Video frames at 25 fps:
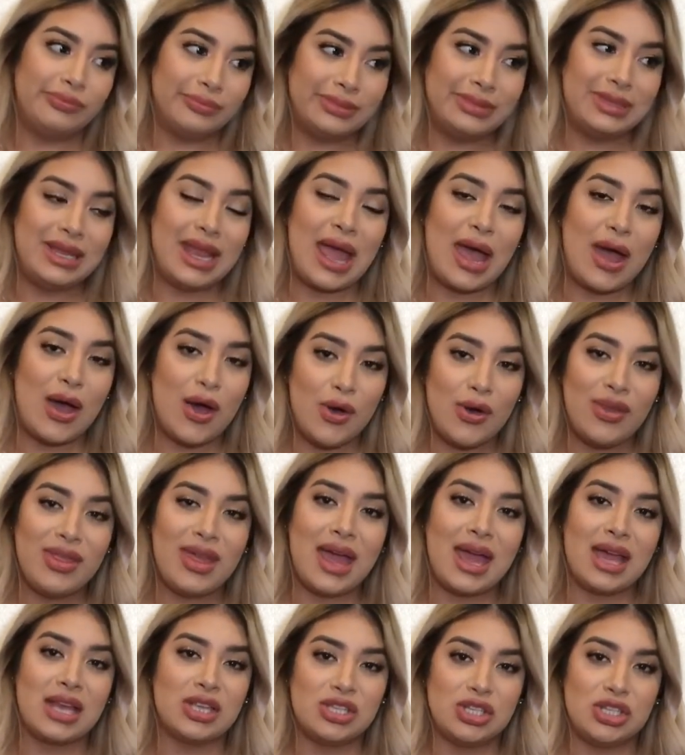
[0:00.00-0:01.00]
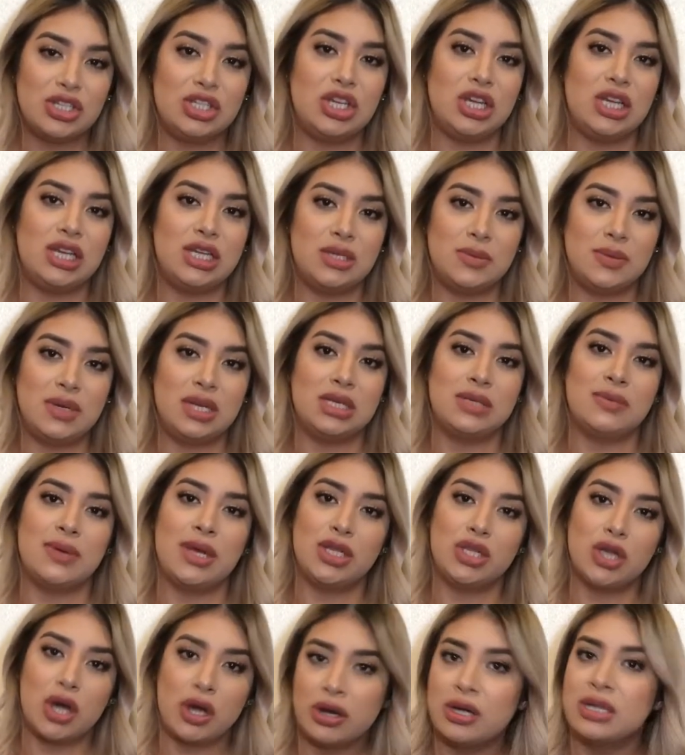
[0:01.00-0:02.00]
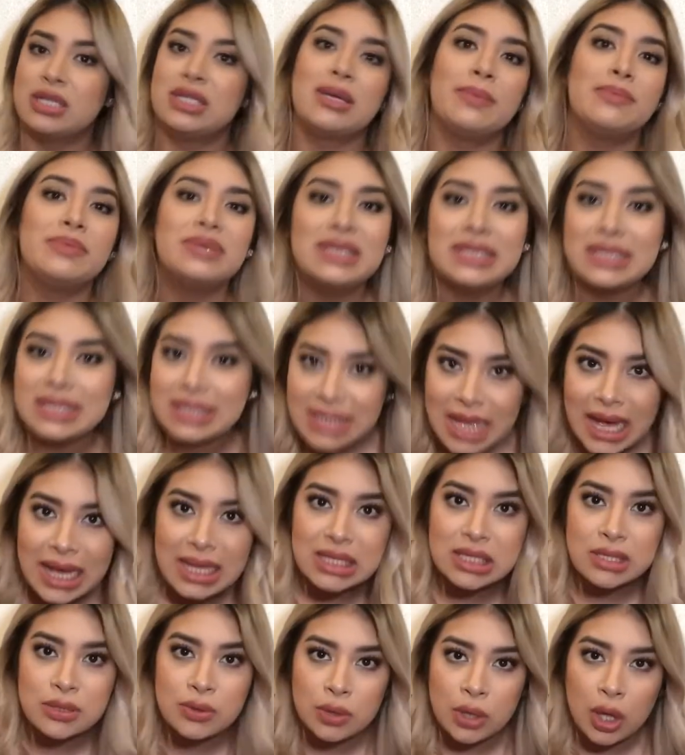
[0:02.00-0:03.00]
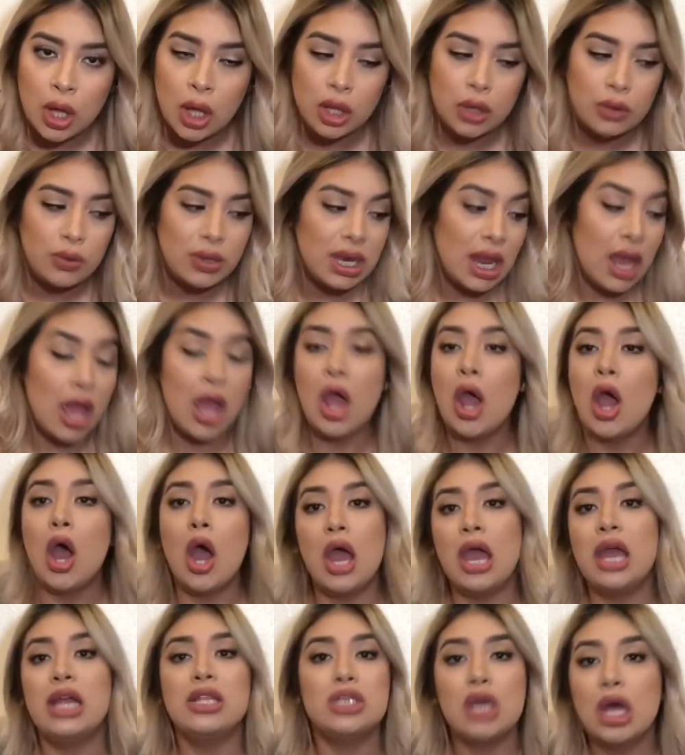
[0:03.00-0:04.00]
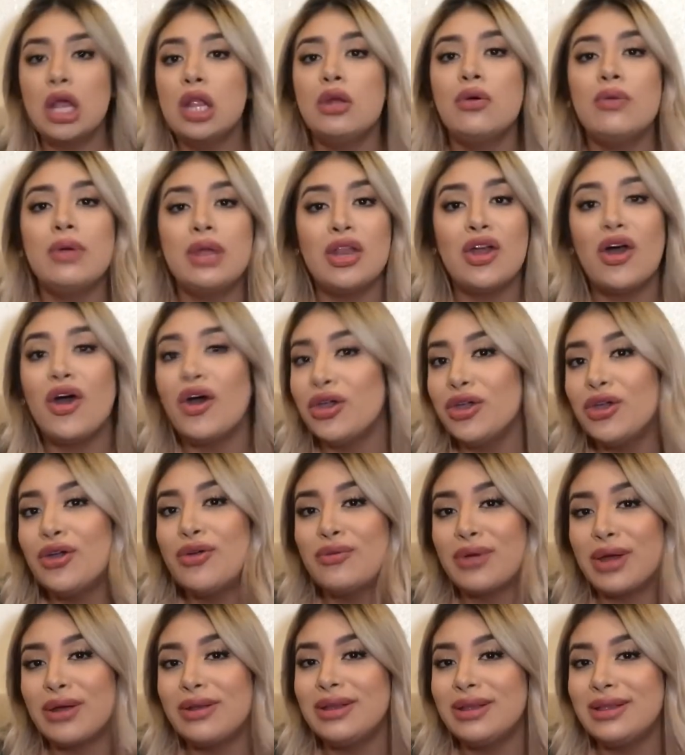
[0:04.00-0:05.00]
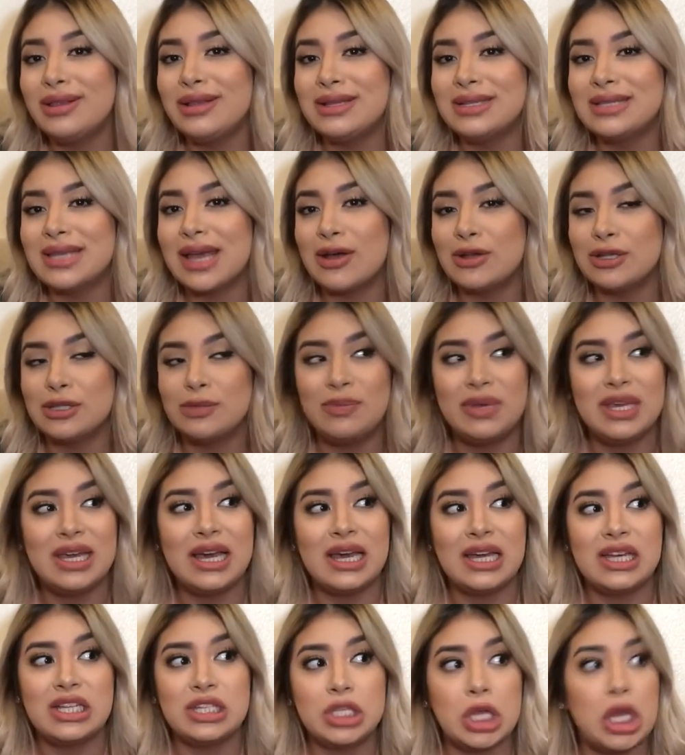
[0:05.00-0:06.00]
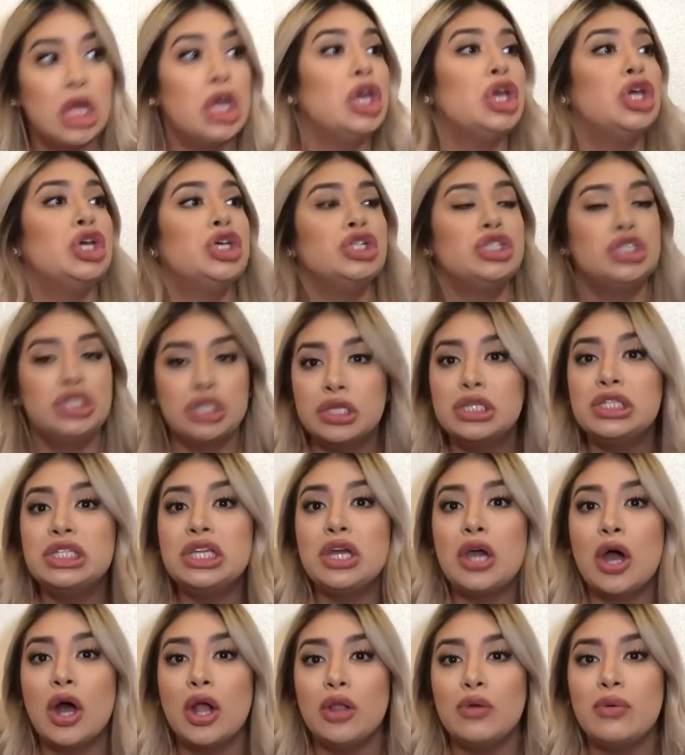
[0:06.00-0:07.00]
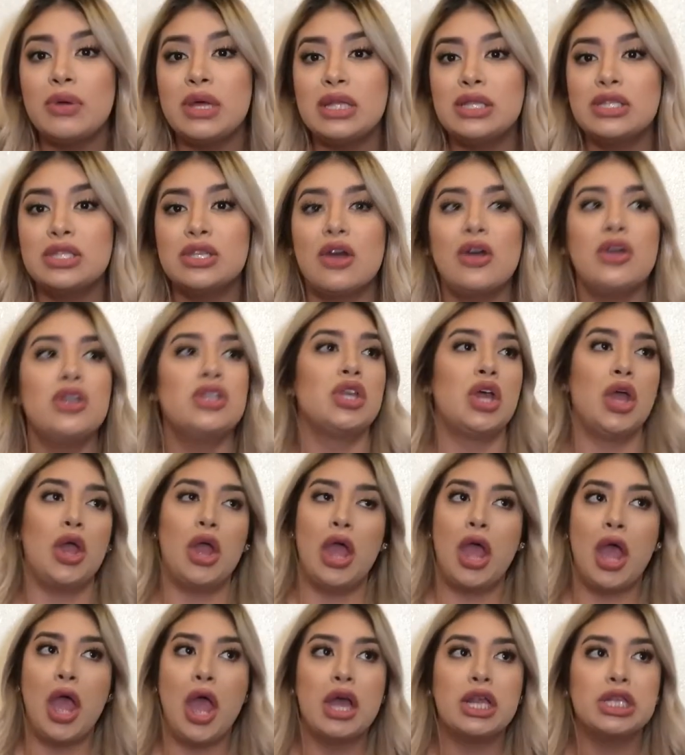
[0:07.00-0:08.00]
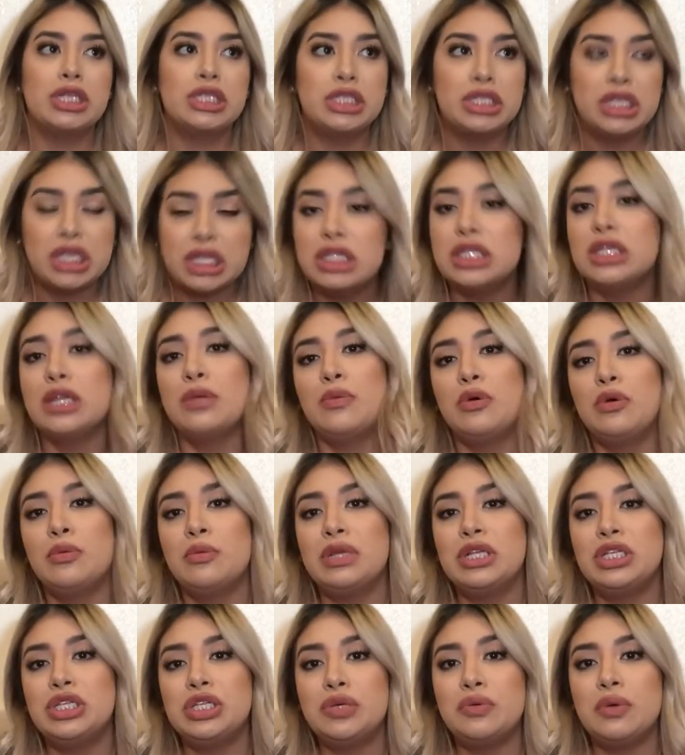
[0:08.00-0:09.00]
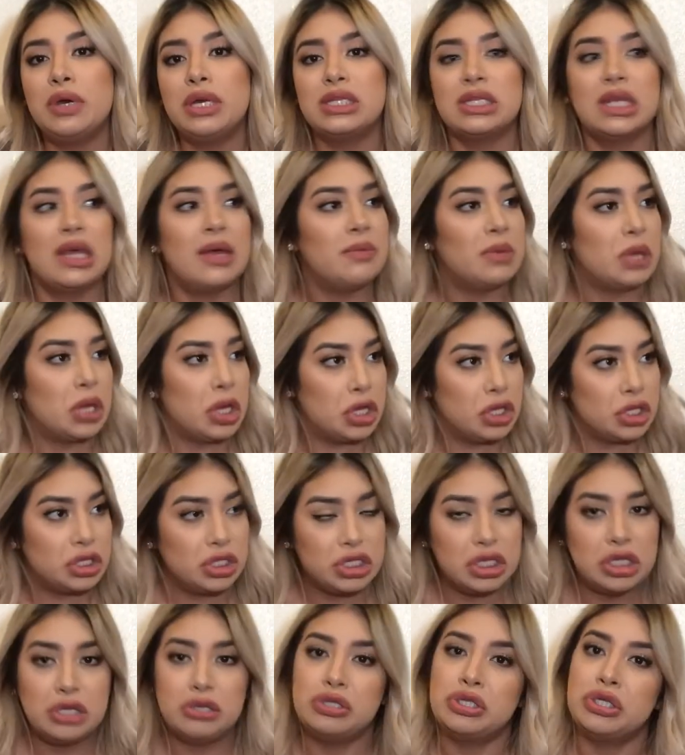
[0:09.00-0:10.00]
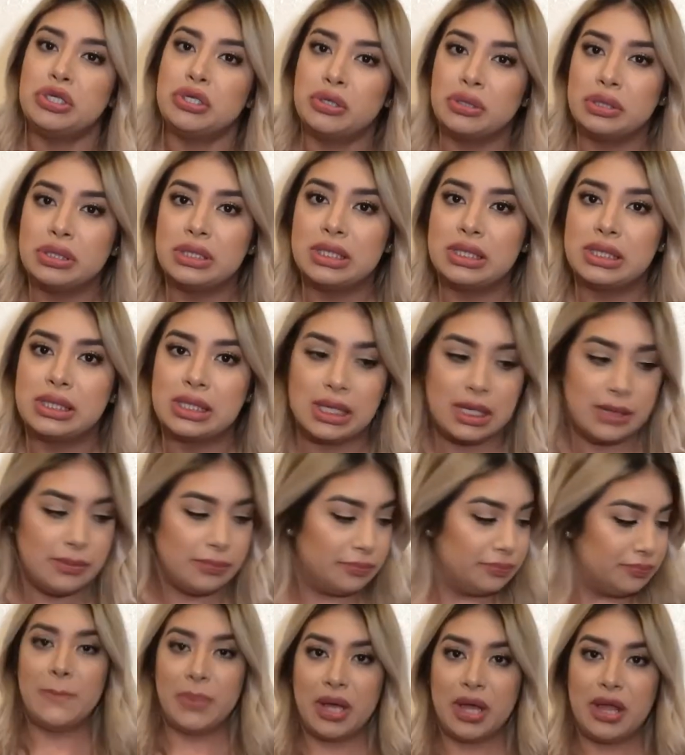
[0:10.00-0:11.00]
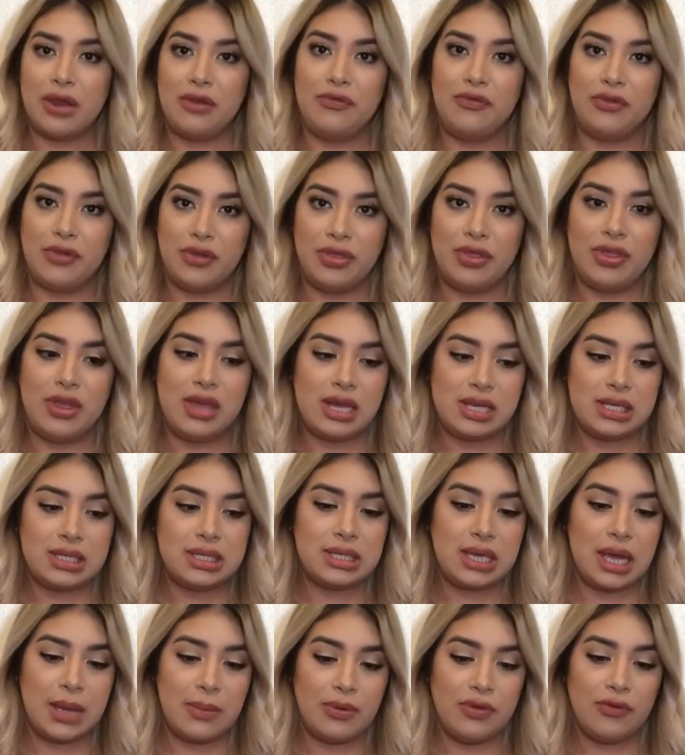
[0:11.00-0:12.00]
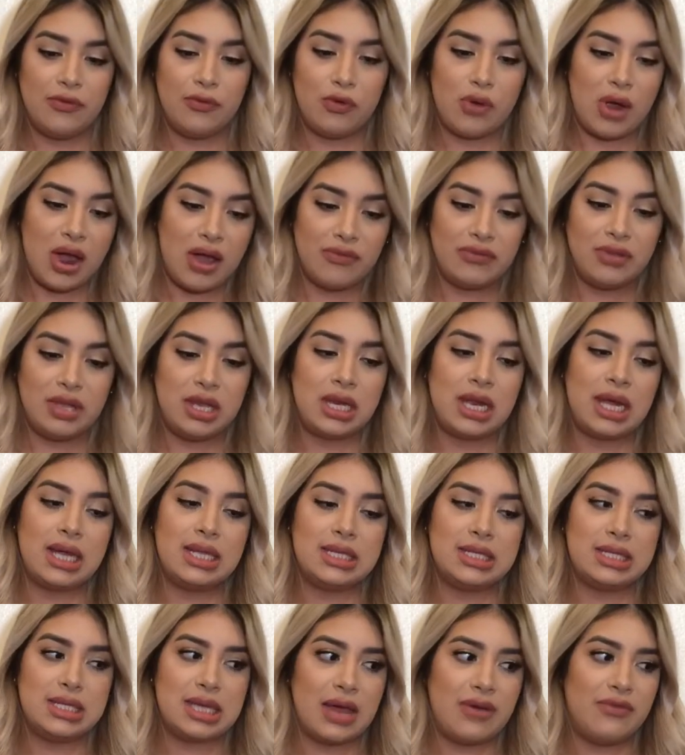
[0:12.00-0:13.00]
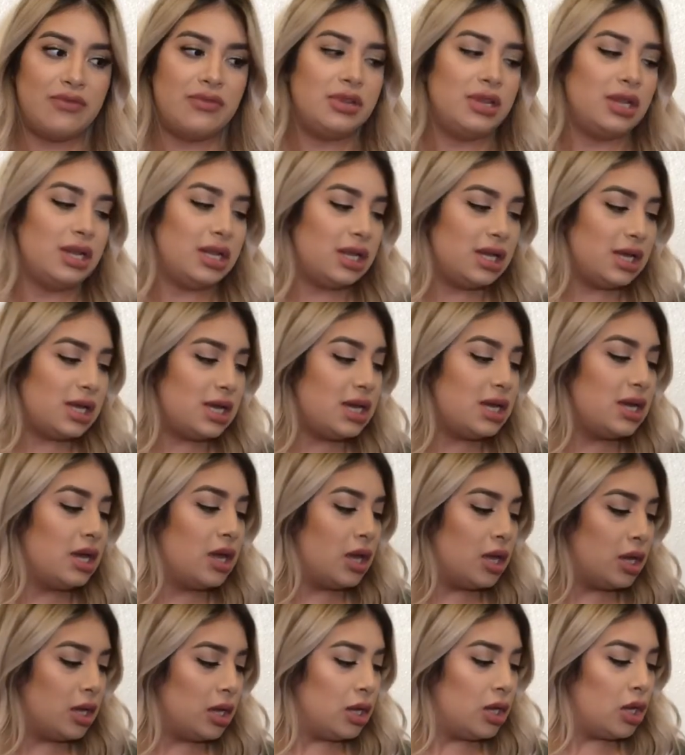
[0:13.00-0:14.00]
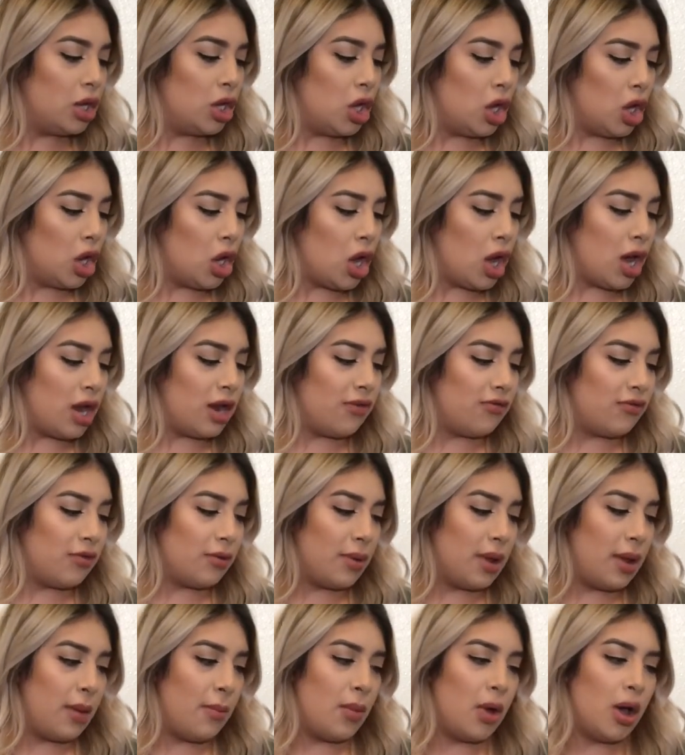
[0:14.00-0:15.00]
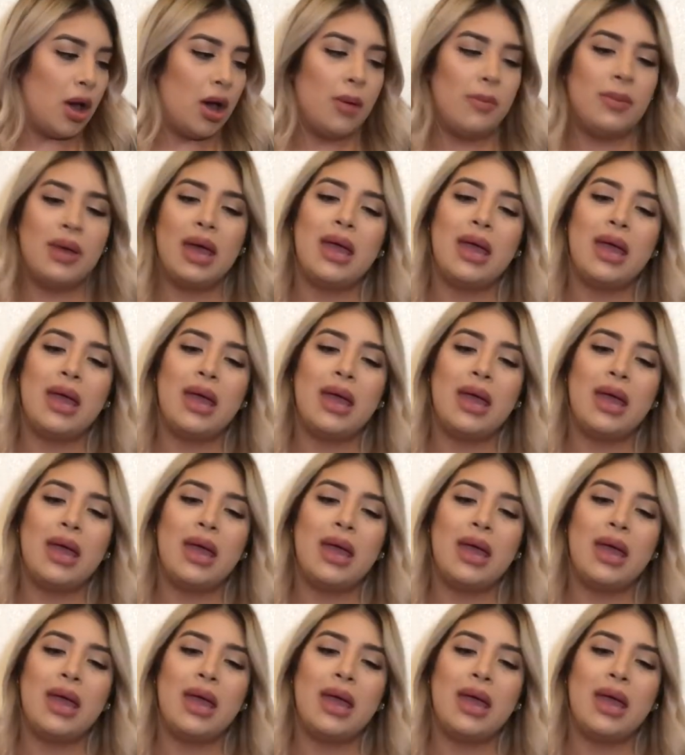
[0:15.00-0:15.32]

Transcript: Now that has to change because my daughter is obsessed with Halloween. It's Halloween all year round in this house because she'll sing Halloween songs since the moment she wakes up till she goes to sleep. But for this type of crafting, I definitely got it from my mom.